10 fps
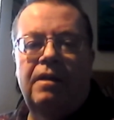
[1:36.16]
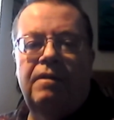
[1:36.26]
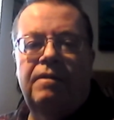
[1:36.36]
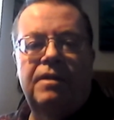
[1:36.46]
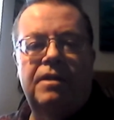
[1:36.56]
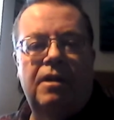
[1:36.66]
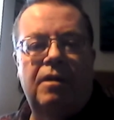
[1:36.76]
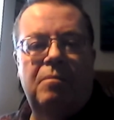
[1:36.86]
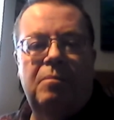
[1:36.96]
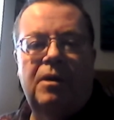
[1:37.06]
If it's
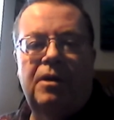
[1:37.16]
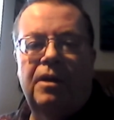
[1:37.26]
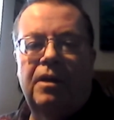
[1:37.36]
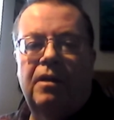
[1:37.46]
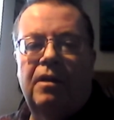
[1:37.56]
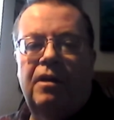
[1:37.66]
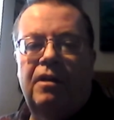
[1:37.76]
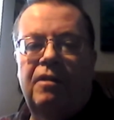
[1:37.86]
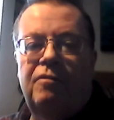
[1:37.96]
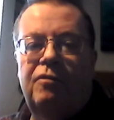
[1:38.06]
done by
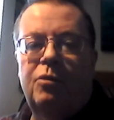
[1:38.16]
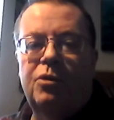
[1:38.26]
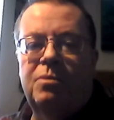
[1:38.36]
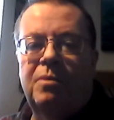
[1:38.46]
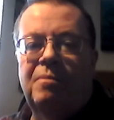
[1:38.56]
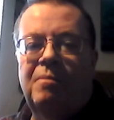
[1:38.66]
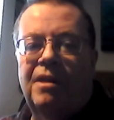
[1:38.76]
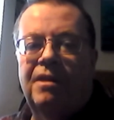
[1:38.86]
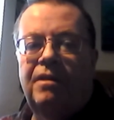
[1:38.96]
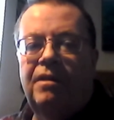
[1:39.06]
an enforcement
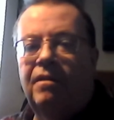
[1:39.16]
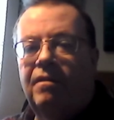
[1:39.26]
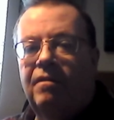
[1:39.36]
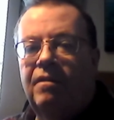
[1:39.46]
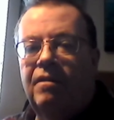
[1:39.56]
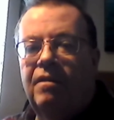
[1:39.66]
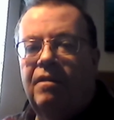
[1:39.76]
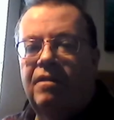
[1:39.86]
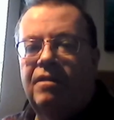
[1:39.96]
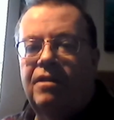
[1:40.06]
method,
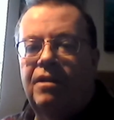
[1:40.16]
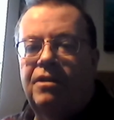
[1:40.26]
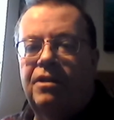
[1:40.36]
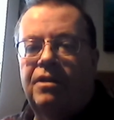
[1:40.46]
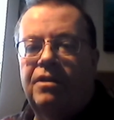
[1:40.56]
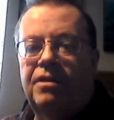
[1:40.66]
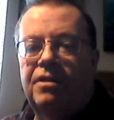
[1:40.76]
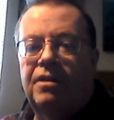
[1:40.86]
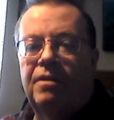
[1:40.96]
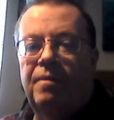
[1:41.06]
such
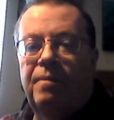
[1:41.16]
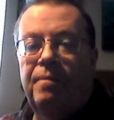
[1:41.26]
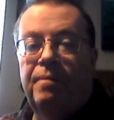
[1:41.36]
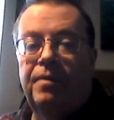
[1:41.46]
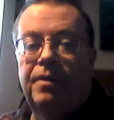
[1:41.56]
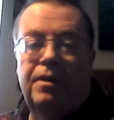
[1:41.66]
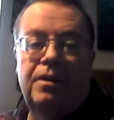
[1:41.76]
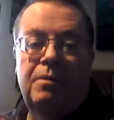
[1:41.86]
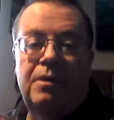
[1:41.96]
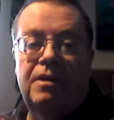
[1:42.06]
as
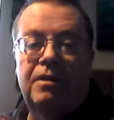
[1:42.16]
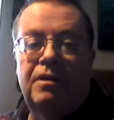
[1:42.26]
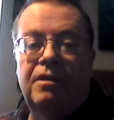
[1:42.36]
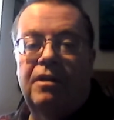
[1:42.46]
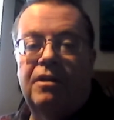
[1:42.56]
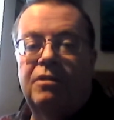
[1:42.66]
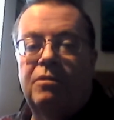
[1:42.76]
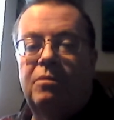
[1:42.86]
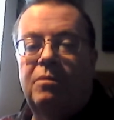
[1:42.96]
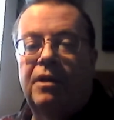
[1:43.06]
you either do this
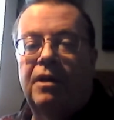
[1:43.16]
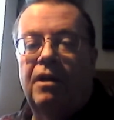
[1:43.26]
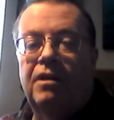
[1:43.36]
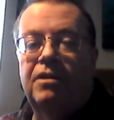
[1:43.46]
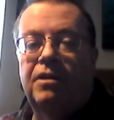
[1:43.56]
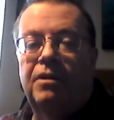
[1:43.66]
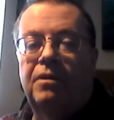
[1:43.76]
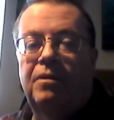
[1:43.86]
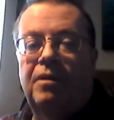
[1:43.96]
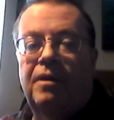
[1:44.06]
or we're going
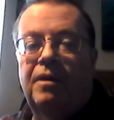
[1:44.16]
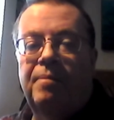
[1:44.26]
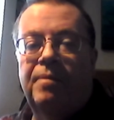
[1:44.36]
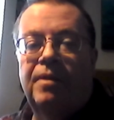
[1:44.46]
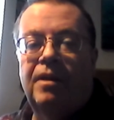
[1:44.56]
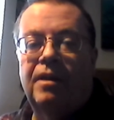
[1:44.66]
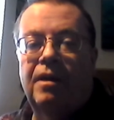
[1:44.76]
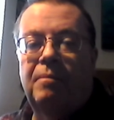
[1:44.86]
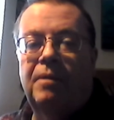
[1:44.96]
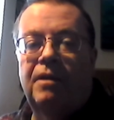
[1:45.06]
to
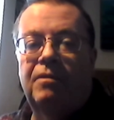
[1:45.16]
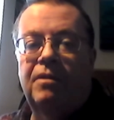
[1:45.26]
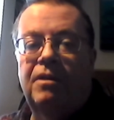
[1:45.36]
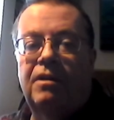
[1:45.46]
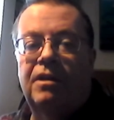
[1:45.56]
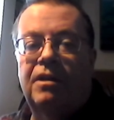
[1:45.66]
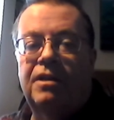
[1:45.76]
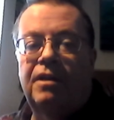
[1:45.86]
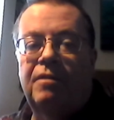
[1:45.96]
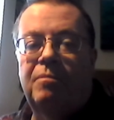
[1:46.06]
come down on you like a
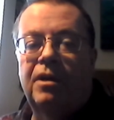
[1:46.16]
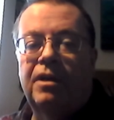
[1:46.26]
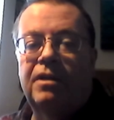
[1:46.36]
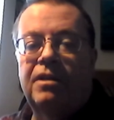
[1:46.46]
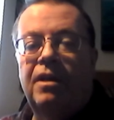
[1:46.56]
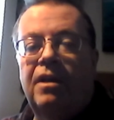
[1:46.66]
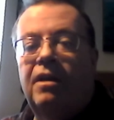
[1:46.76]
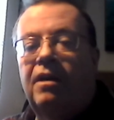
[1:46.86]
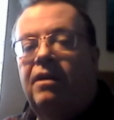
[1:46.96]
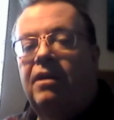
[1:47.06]
ton of bricks,
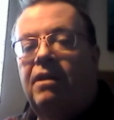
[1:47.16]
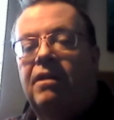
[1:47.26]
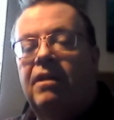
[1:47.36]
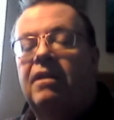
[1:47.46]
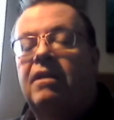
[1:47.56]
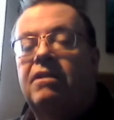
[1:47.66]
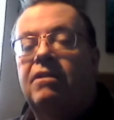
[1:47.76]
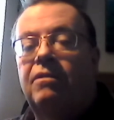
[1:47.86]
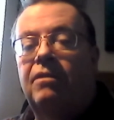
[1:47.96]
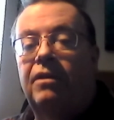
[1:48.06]
I don't think that's a
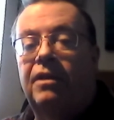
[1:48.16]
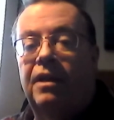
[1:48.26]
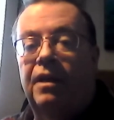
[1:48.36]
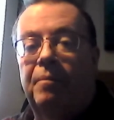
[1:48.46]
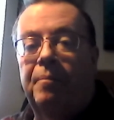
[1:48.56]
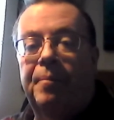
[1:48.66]
good idea.